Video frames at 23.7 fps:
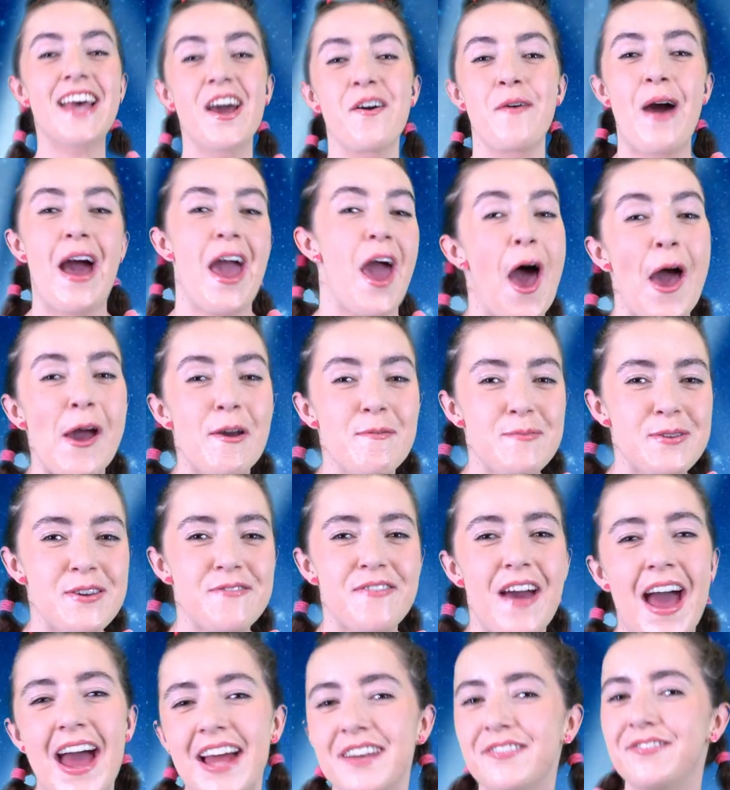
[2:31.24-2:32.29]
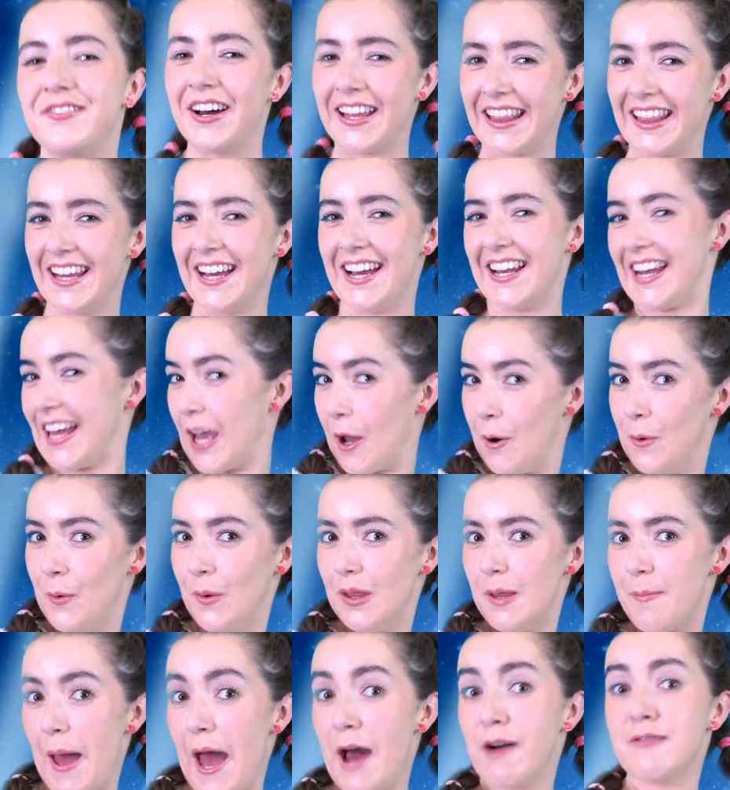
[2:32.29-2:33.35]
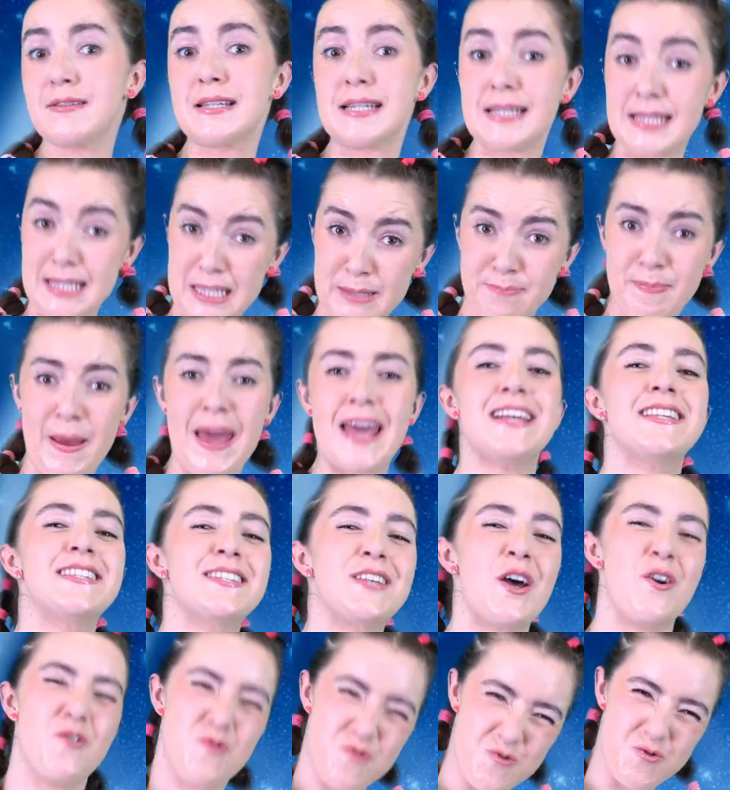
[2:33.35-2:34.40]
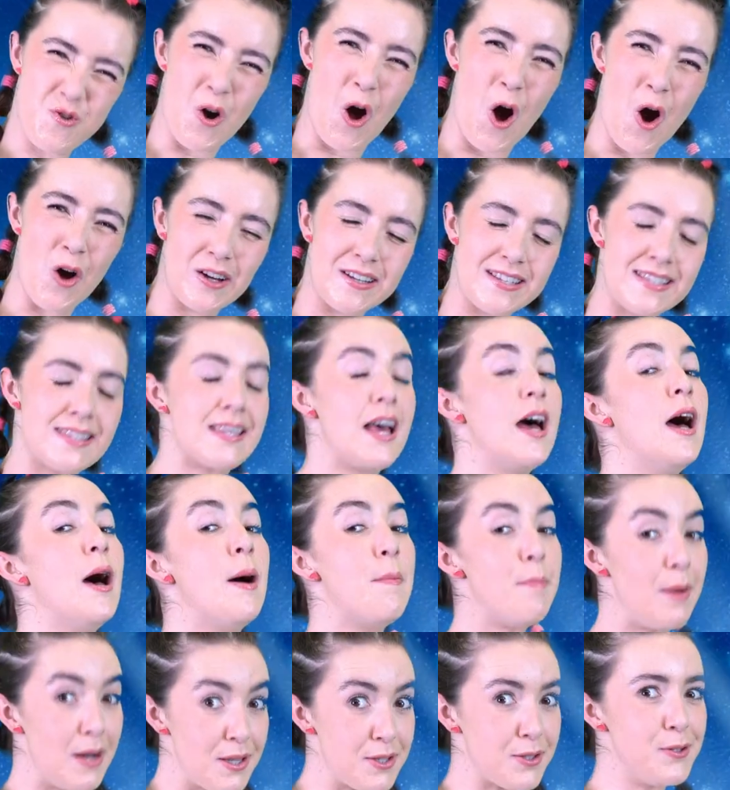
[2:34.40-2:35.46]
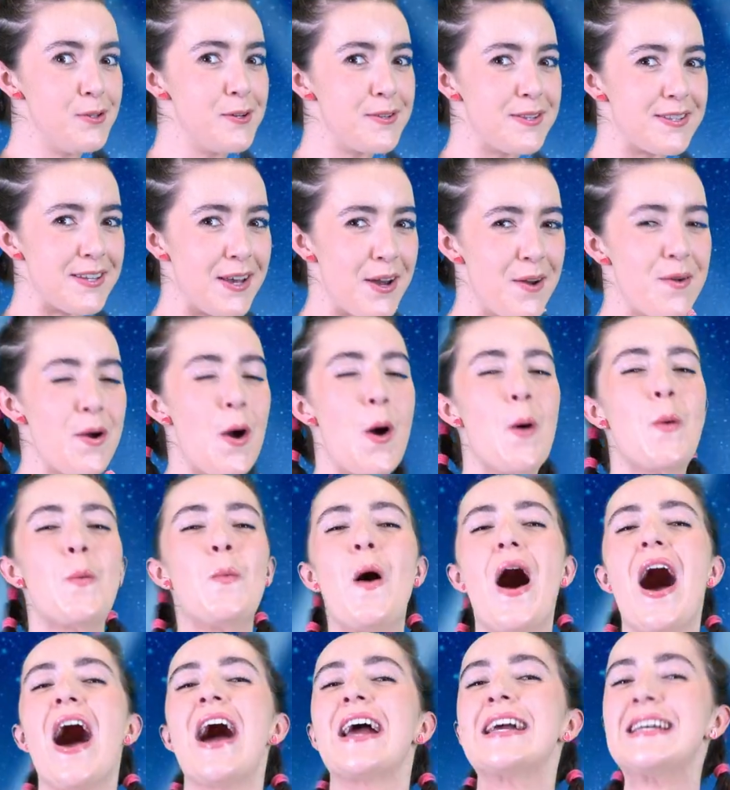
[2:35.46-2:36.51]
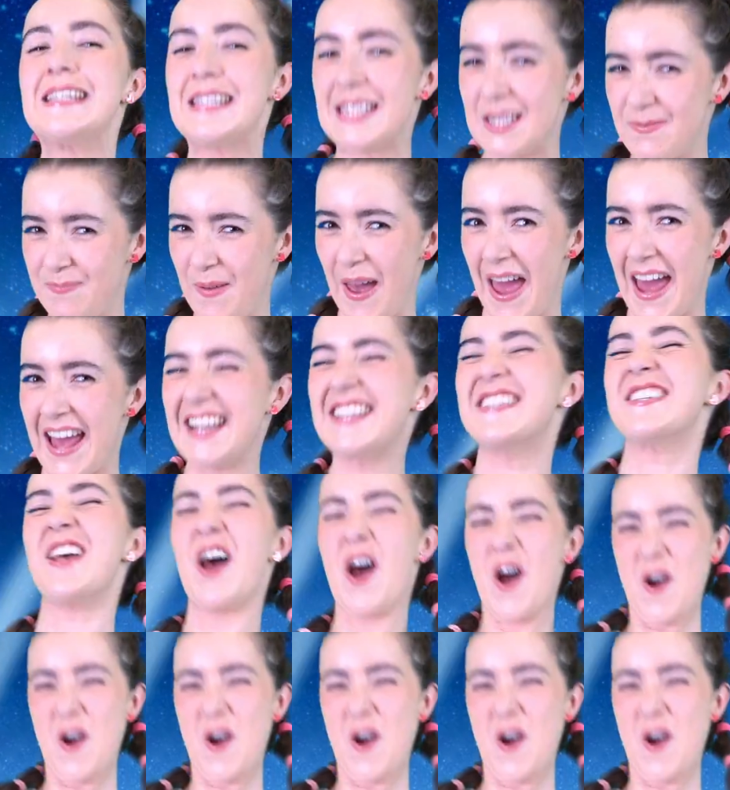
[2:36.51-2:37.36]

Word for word: I hope you've had fun learning all about space rocks, but also why space